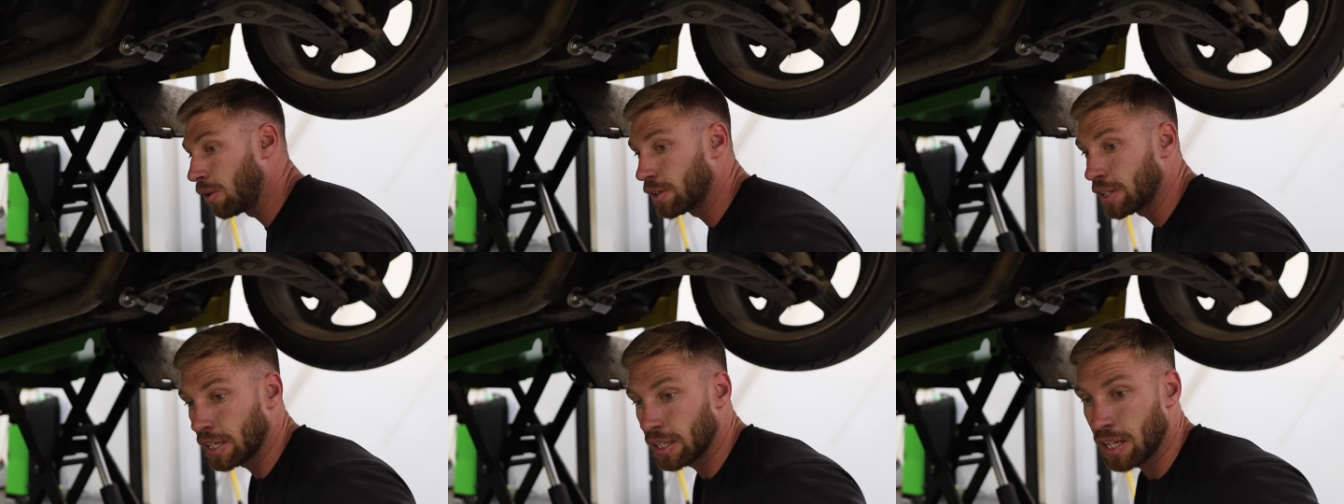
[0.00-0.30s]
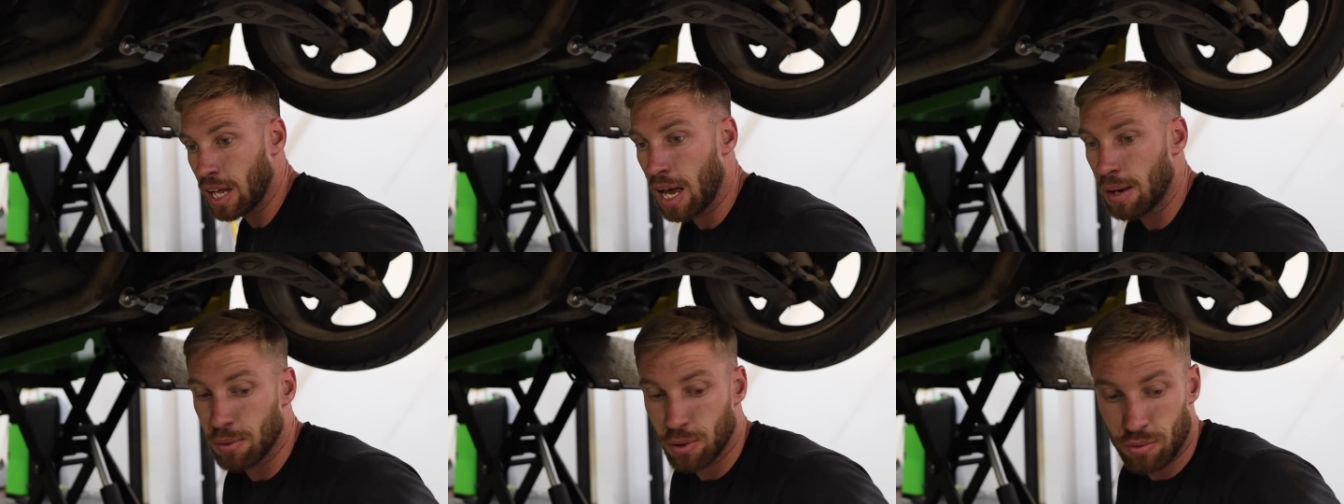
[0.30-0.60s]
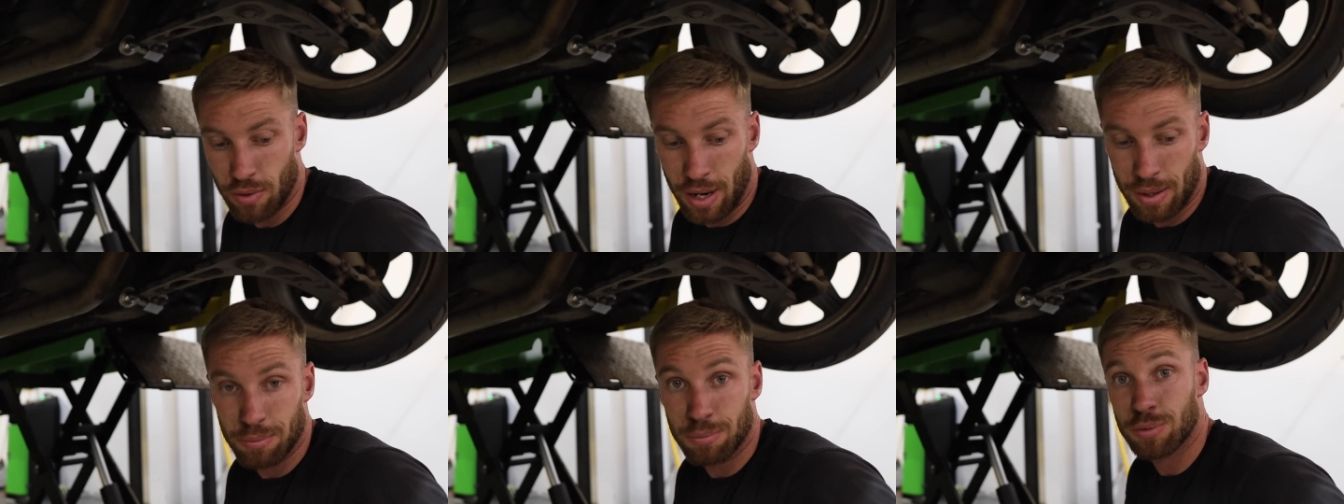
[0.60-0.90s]
on the alignment
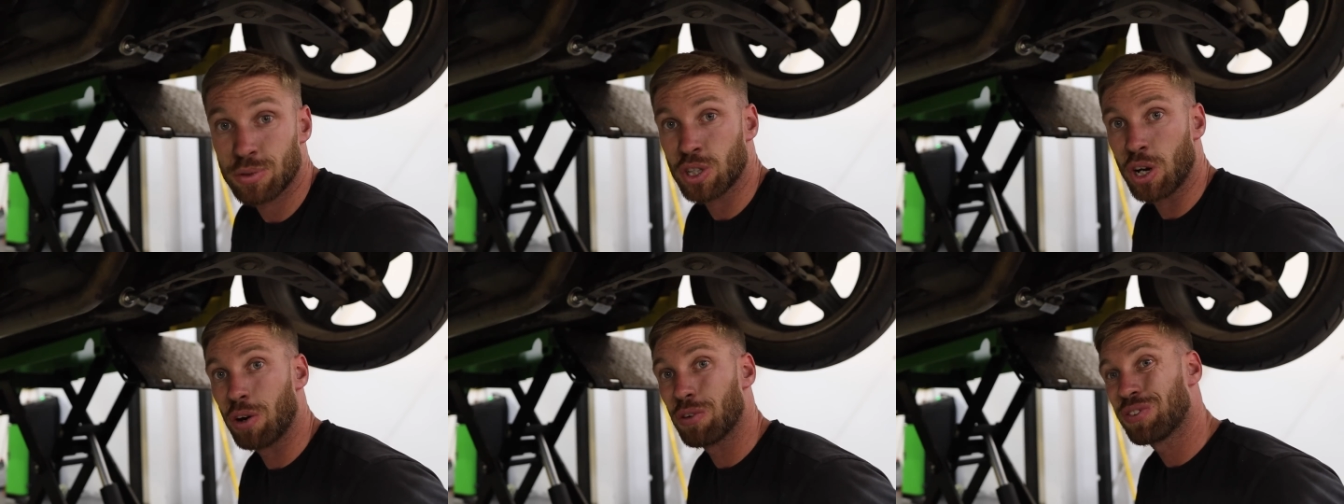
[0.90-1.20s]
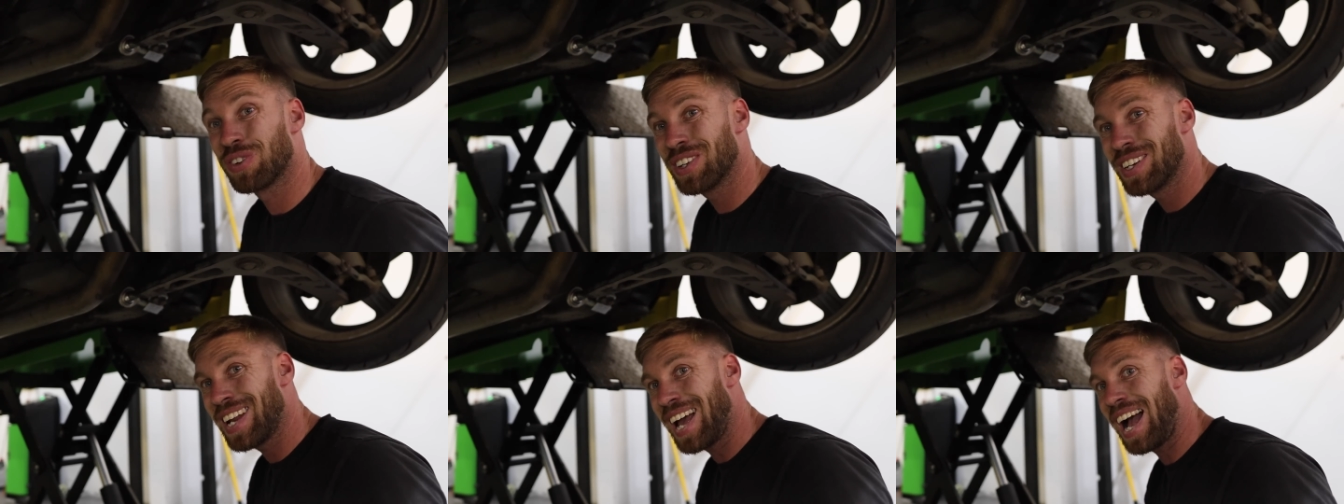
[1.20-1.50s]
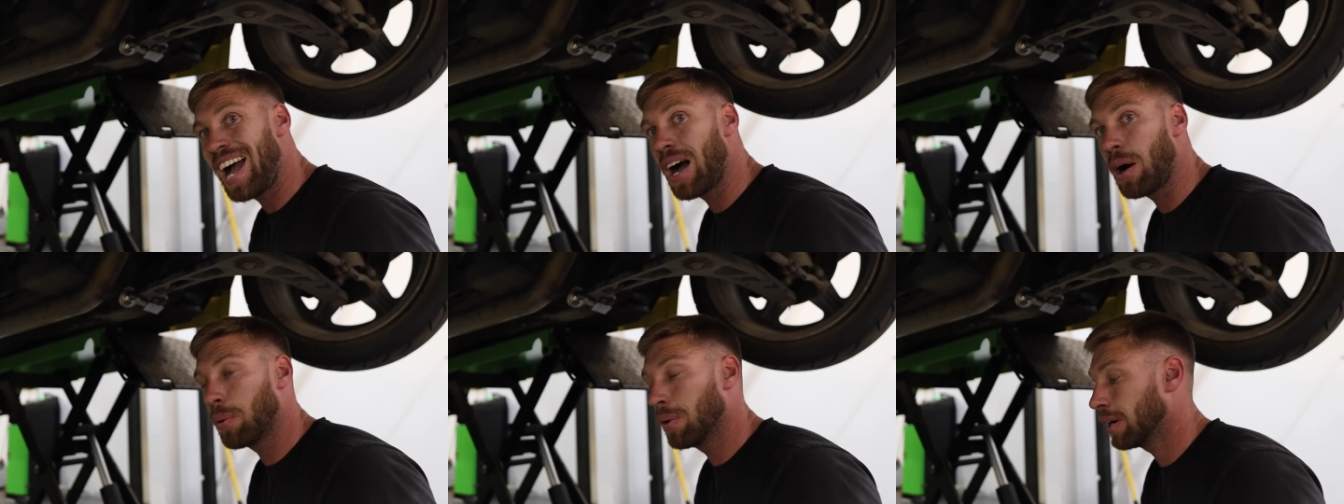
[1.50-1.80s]
ramp. So for
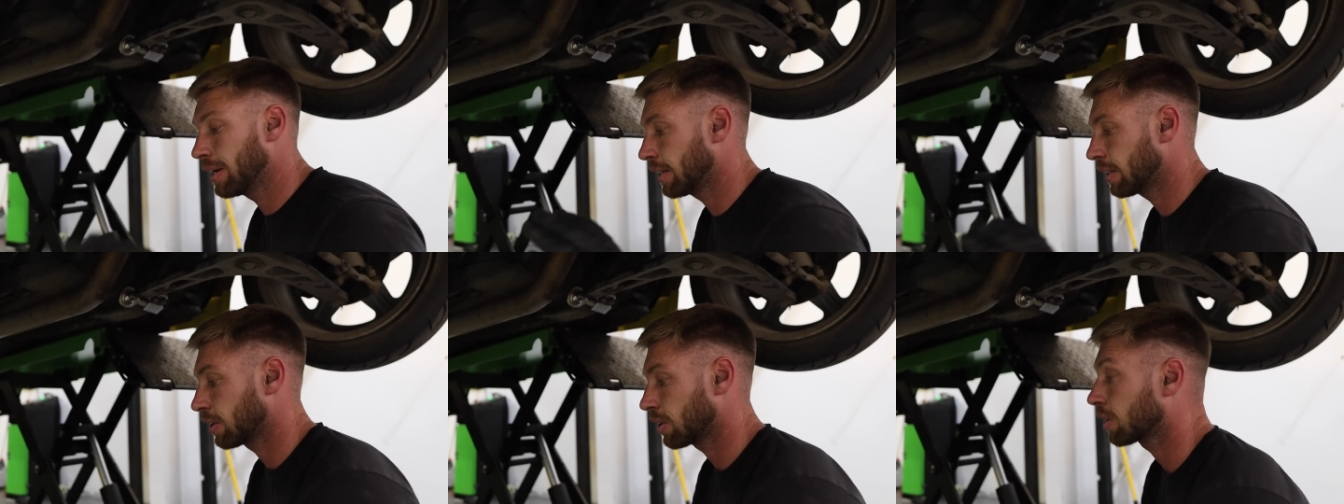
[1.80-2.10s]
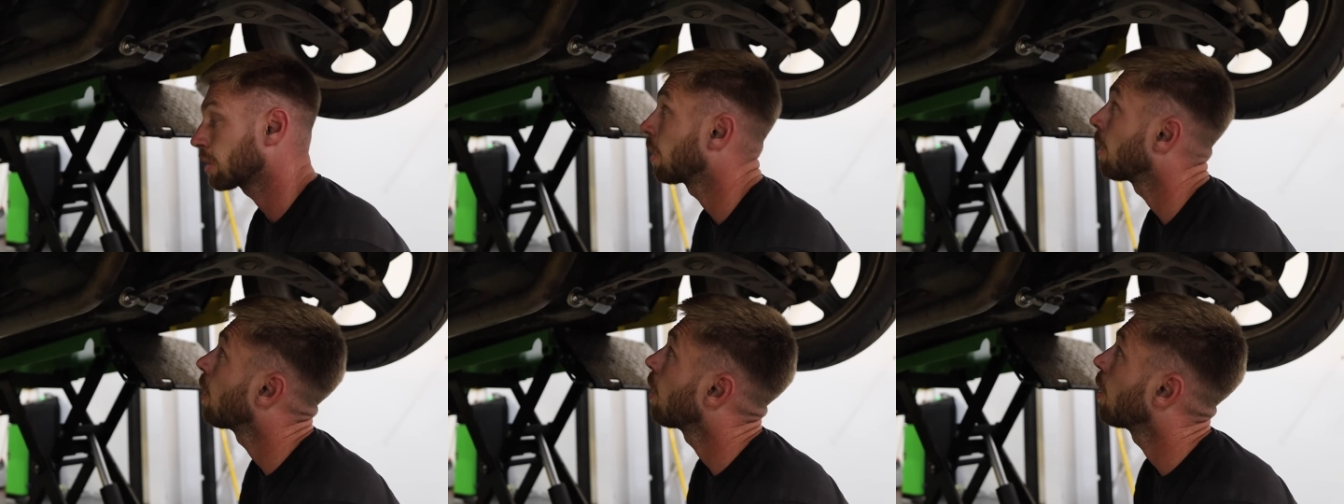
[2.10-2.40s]
now, I'm going to go